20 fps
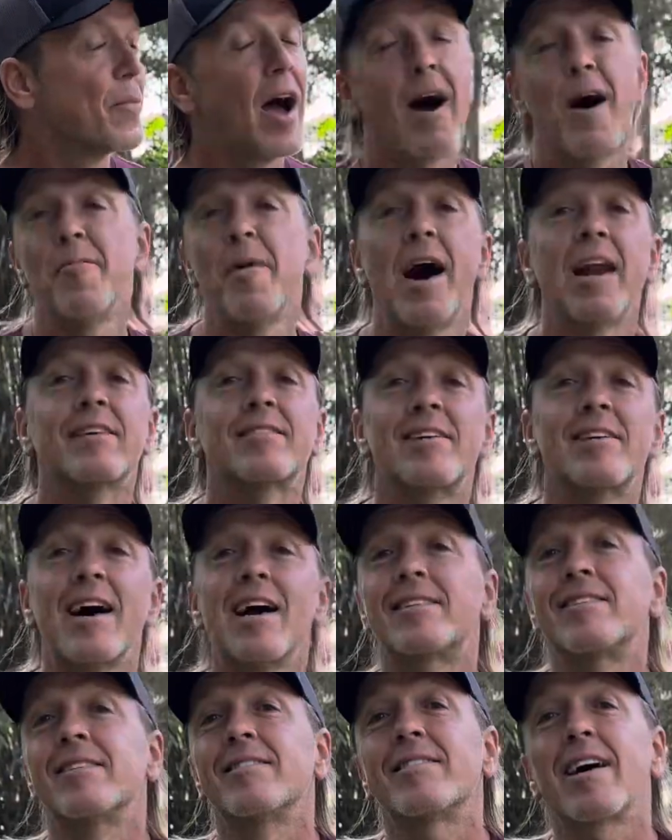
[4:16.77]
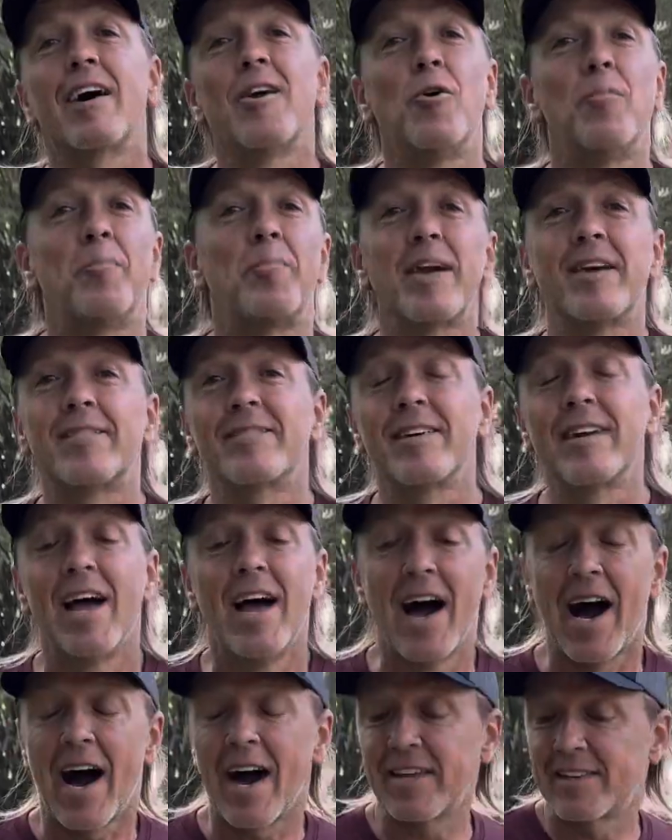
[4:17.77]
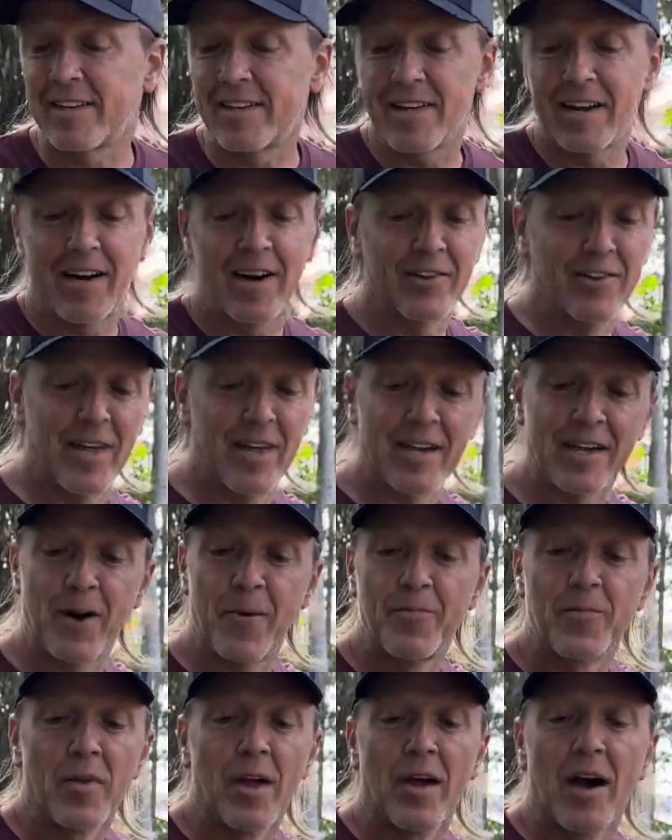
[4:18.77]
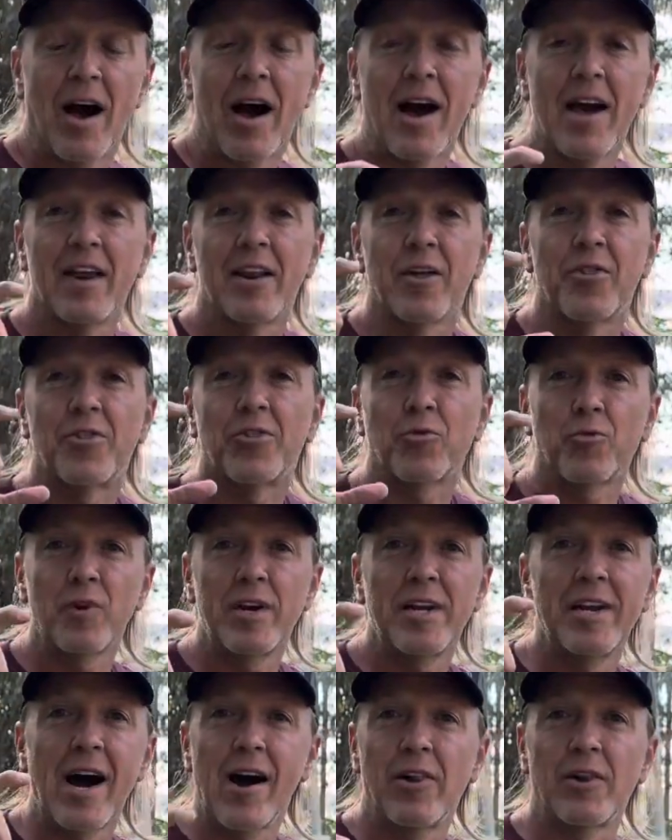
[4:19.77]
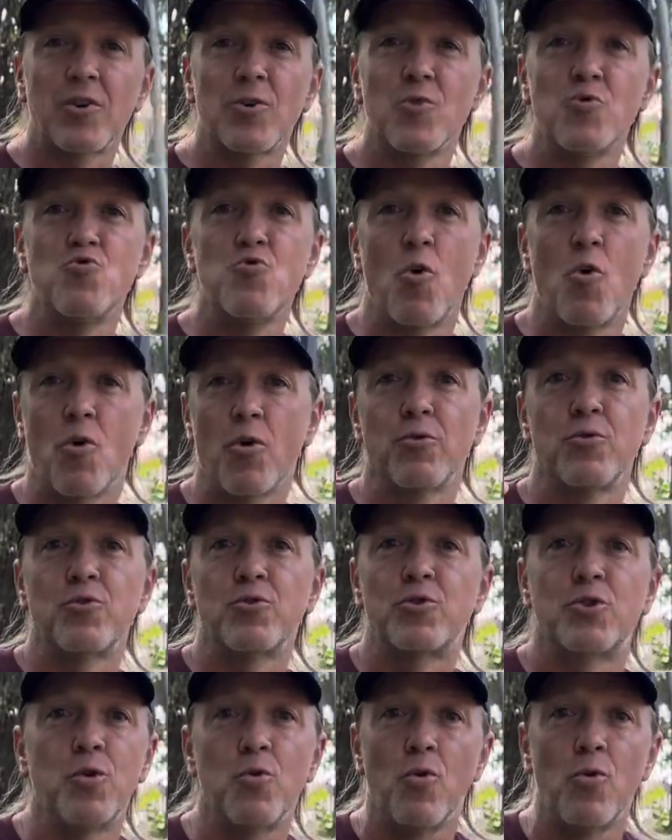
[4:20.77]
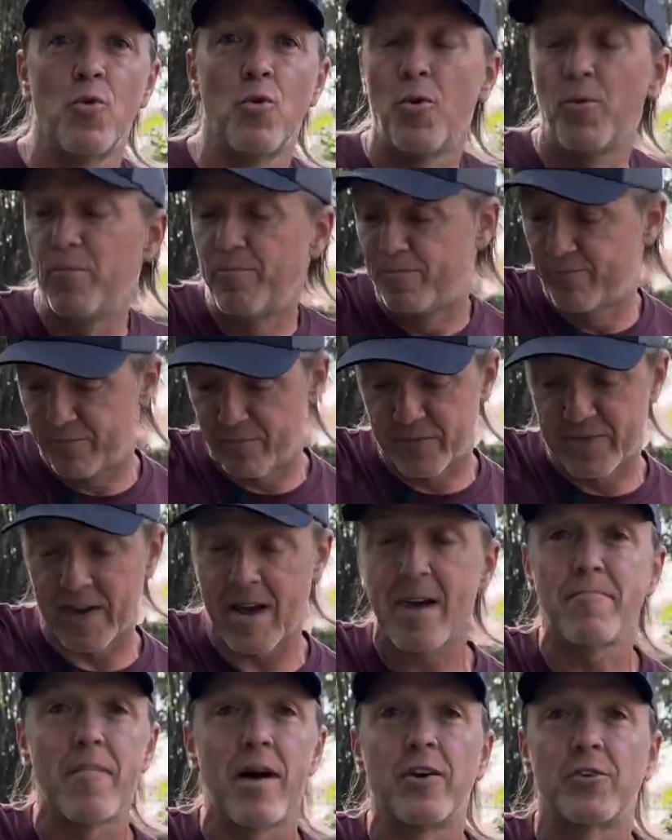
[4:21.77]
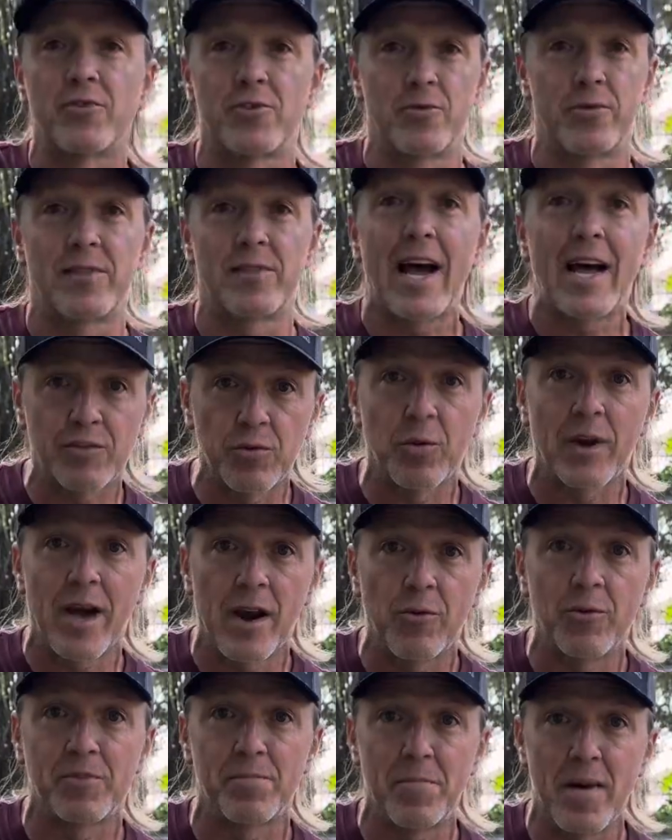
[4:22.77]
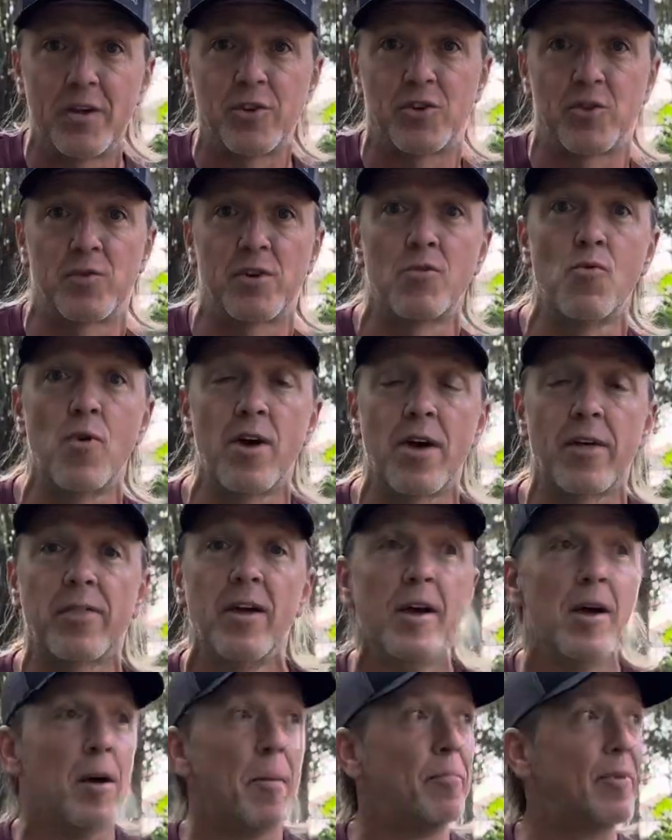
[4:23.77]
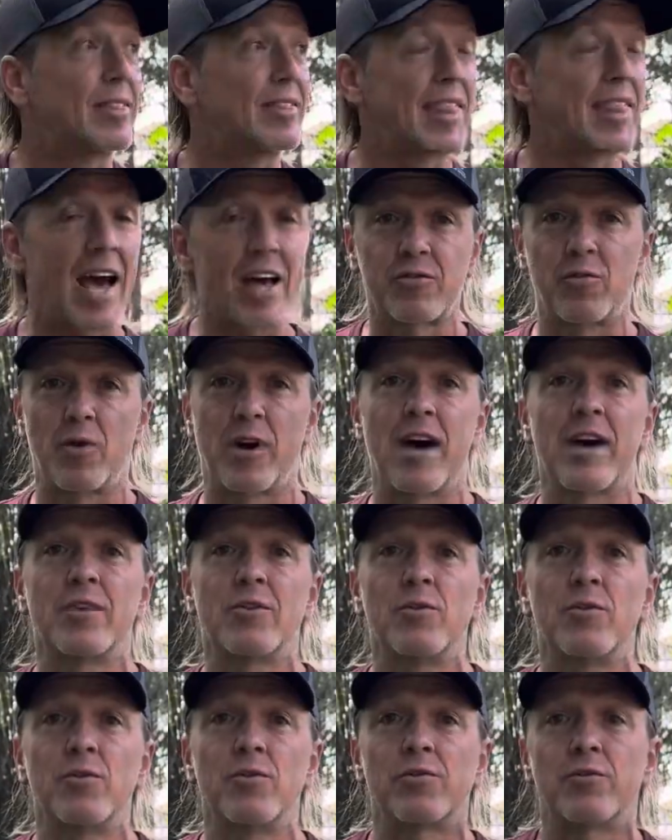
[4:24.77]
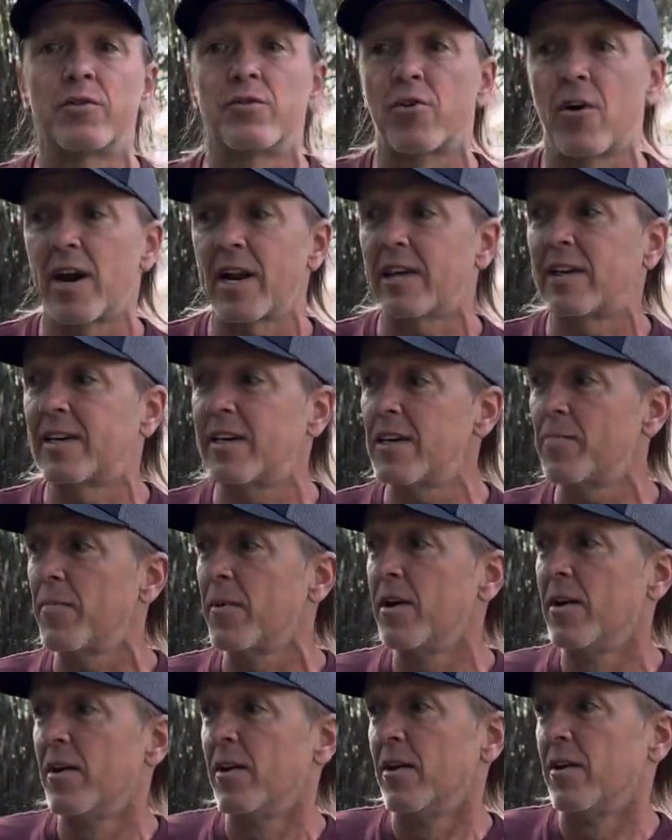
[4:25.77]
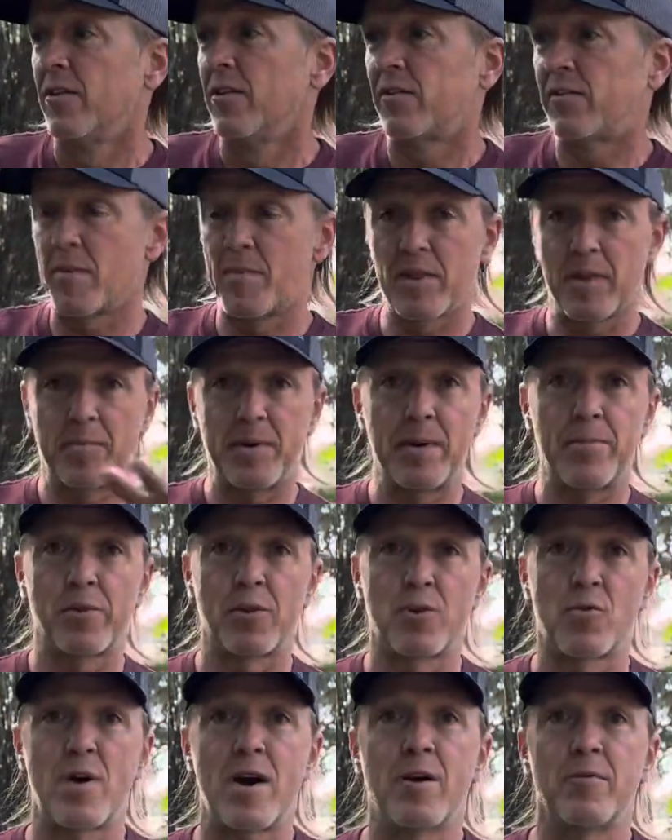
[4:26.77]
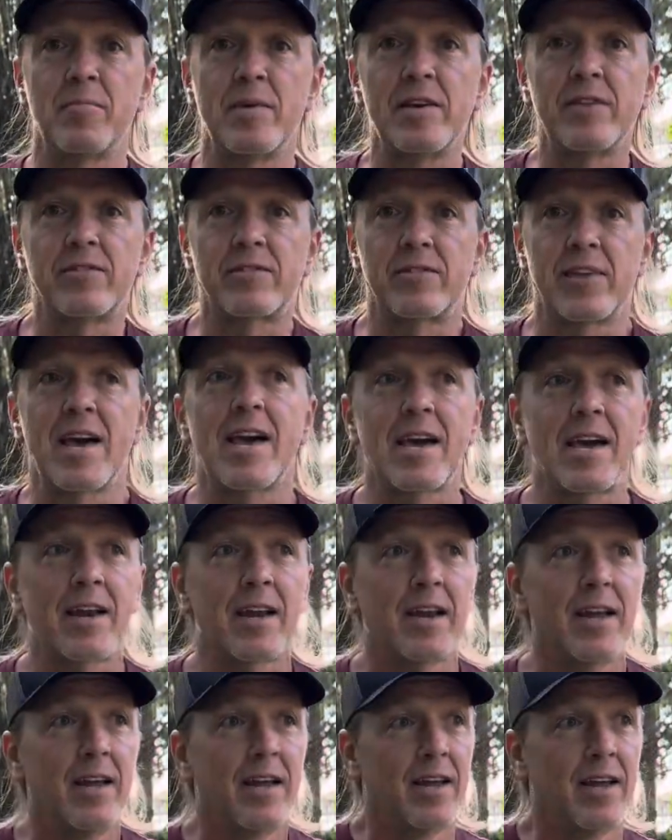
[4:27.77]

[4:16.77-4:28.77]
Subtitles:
I'm not a scientist. I don't base it. I did it on I had a $3 Northern Tool tape measure. That's what I was measuring with, but that's what I used to try to keep some of the people around me sane,